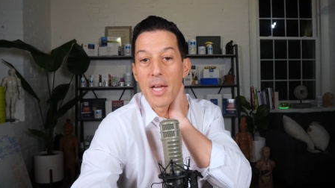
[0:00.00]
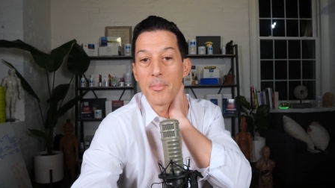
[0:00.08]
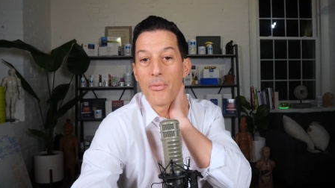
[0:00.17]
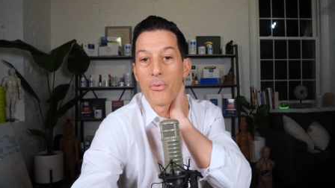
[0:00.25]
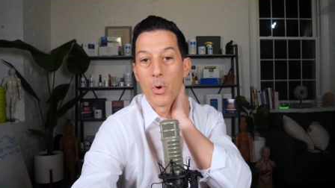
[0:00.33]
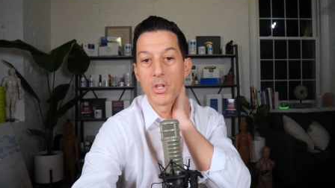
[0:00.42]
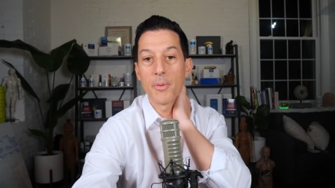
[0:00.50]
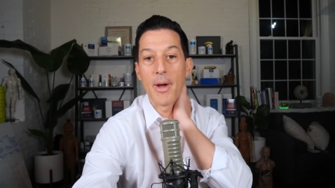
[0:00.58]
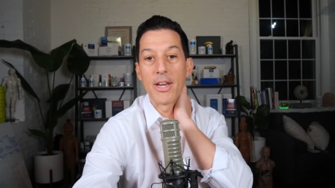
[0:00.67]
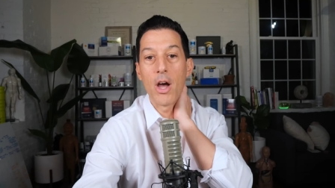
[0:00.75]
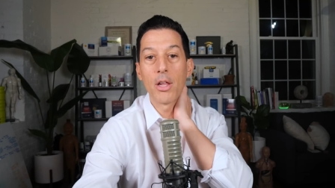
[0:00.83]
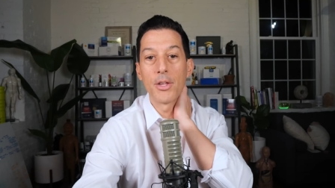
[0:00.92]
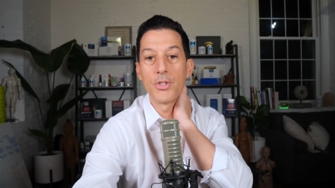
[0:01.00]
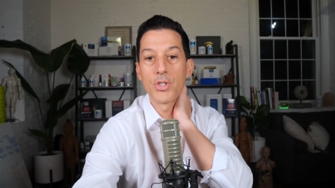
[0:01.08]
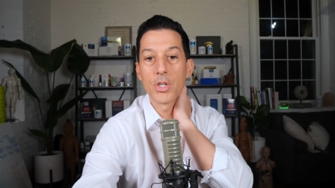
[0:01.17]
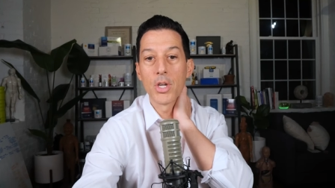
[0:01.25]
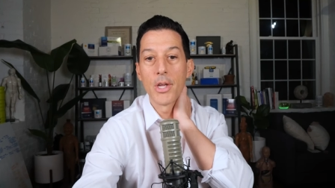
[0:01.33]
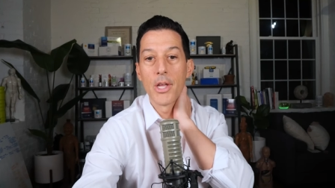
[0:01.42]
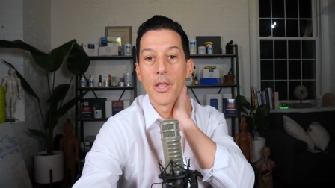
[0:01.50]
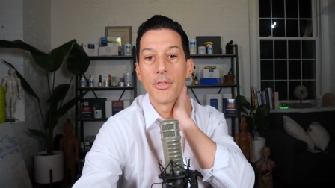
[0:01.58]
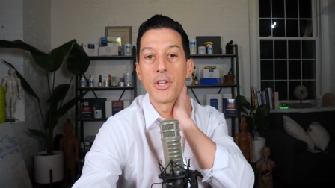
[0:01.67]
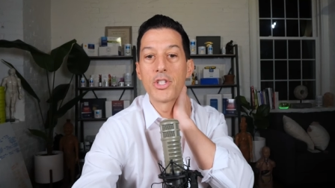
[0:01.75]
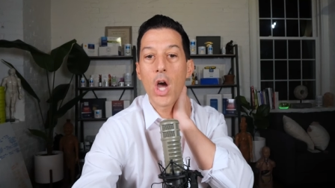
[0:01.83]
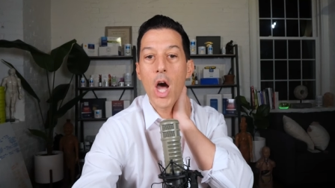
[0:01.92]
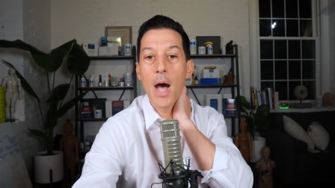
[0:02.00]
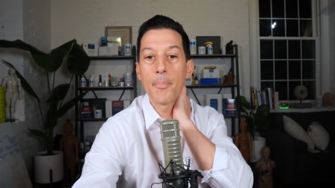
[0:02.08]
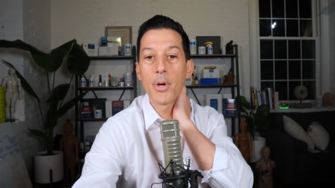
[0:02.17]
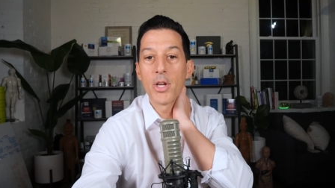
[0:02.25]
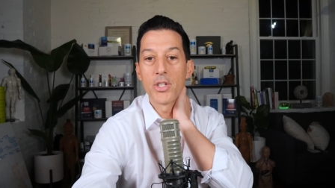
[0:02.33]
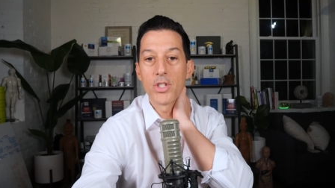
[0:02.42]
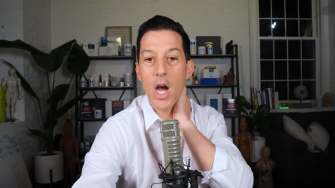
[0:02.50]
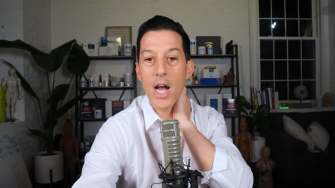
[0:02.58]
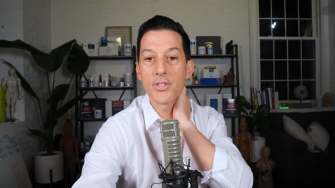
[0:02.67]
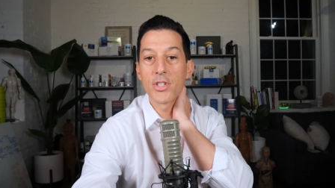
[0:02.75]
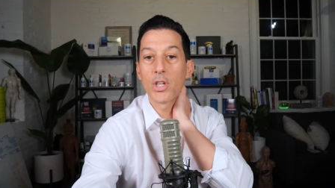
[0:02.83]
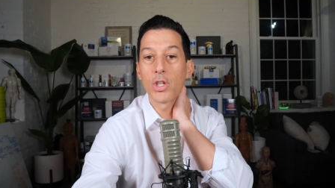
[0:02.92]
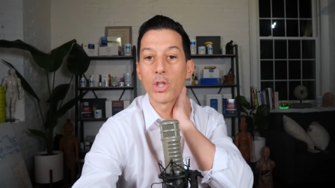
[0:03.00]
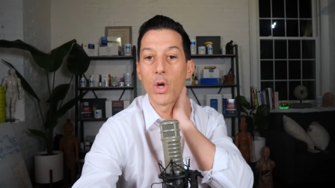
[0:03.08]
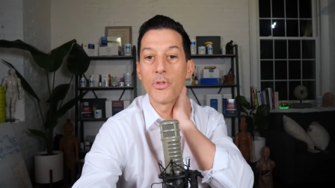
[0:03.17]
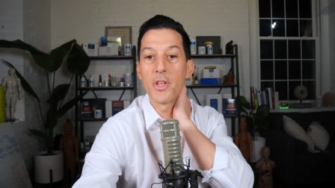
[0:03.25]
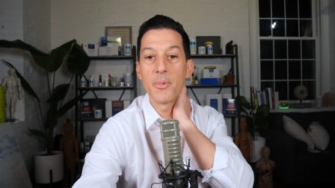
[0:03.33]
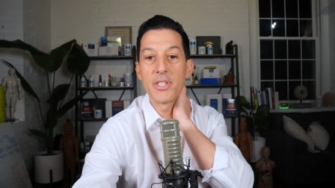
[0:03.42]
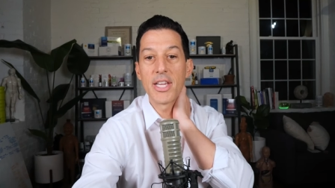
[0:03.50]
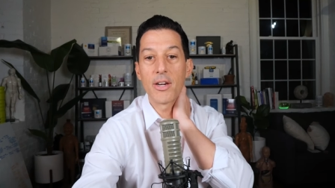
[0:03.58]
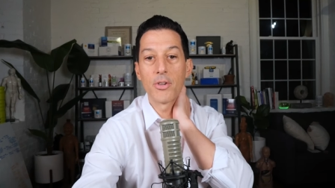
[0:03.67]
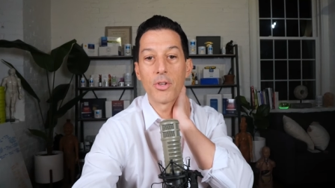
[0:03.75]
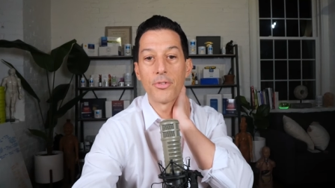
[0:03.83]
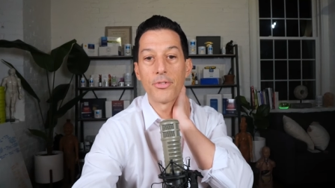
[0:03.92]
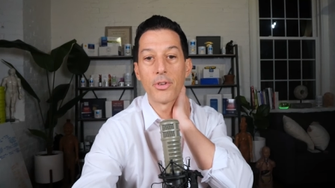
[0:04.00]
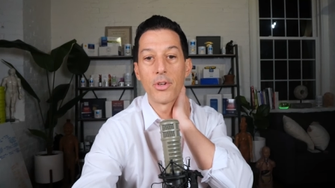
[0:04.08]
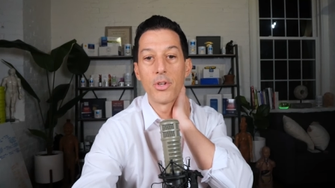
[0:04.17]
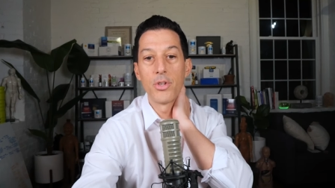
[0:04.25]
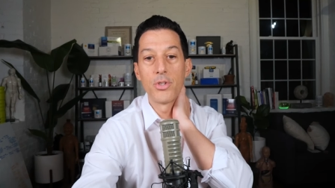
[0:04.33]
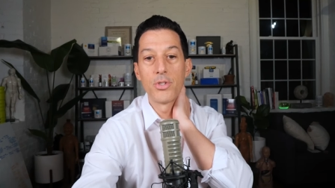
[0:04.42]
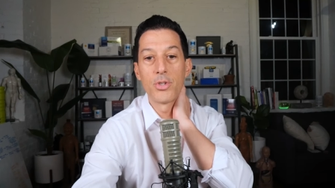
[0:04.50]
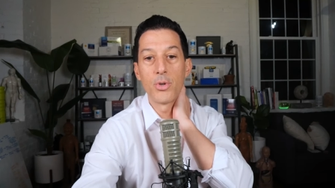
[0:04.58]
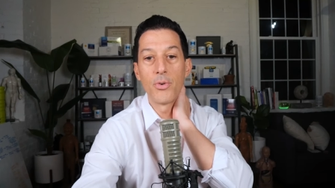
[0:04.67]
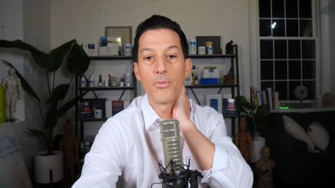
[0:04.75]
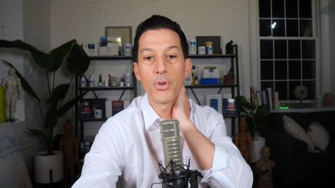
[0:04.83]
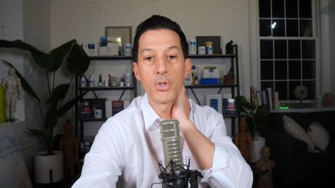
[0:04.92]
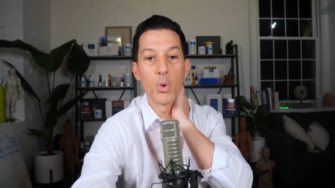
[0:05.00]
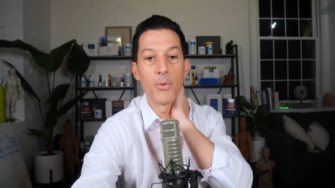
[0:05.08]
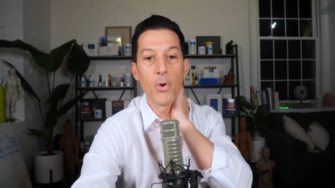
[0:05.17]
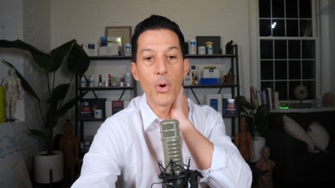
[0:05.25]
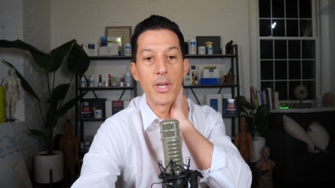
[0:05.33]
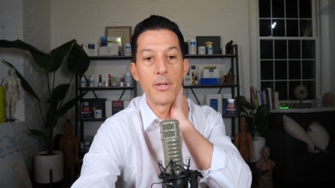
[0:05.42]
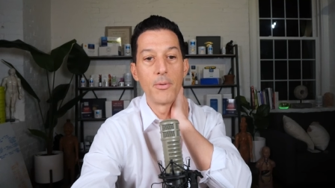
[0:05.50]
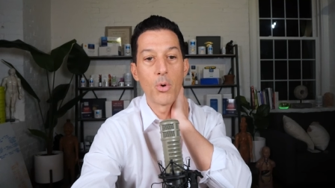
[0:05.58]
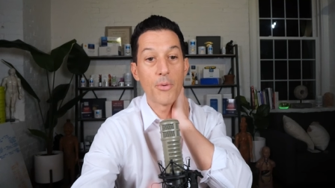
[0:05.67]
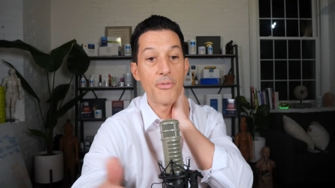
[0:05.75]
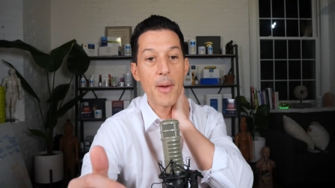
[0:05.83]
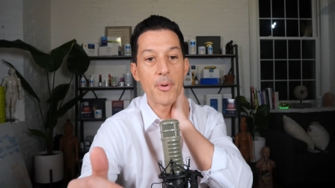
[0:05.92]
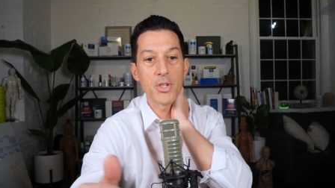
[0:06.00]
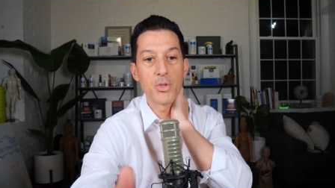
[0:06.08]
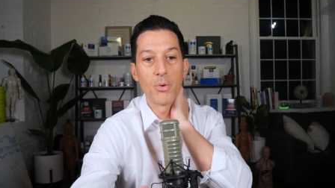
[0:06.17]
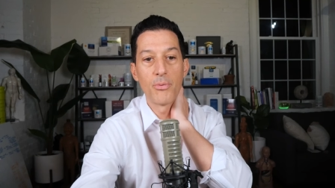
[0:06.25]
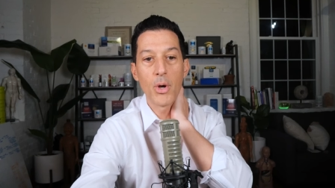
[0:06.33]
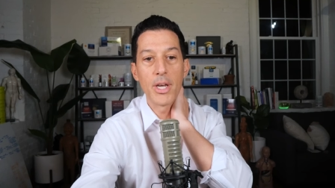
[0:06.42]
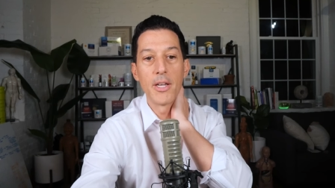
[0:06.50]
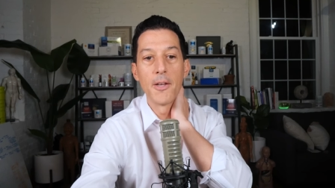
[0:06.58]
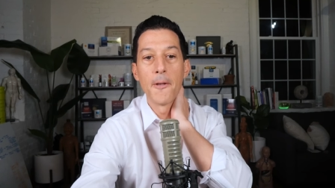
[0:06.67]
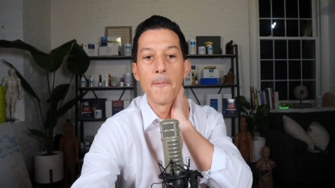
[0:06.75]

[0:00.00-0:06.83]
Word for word: done before to my knowledge, the top toxic clothing materials to avoid, or fabrics to avoid.